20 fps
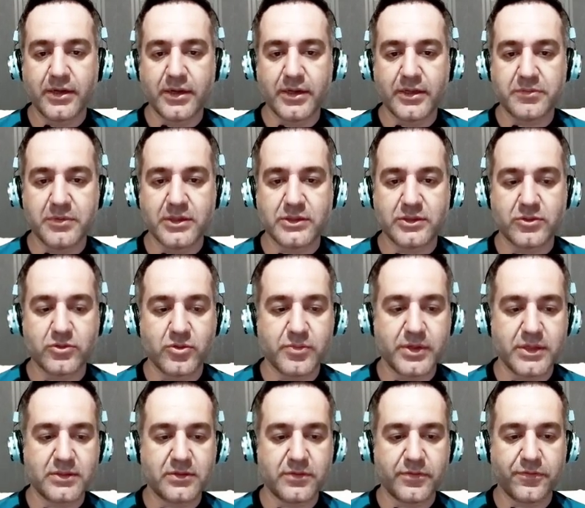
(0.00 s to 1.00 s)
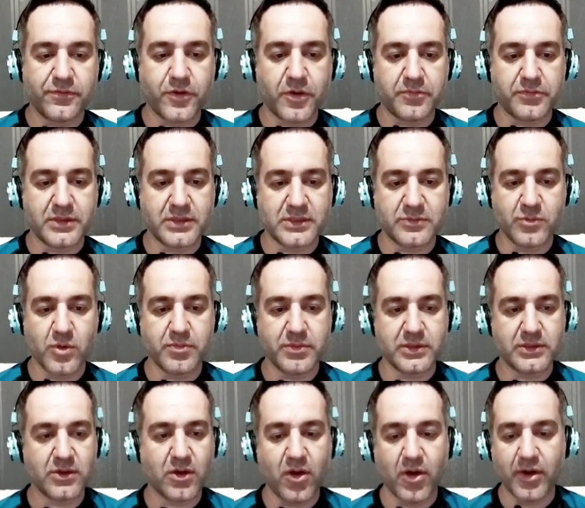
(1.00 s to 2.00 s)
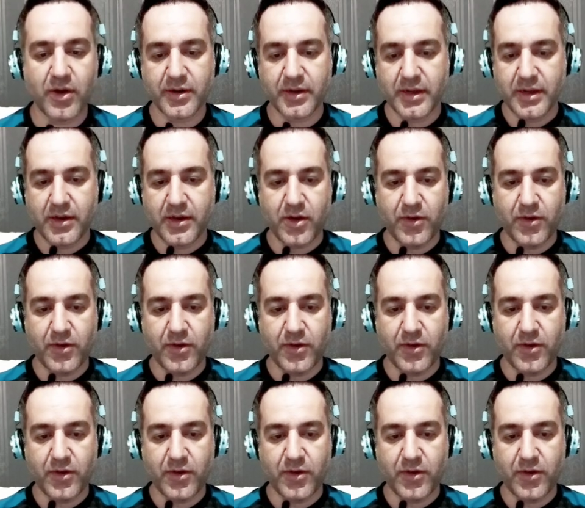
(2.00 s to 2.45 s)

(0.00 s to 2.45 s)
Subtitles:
let me zoom it from this moment on.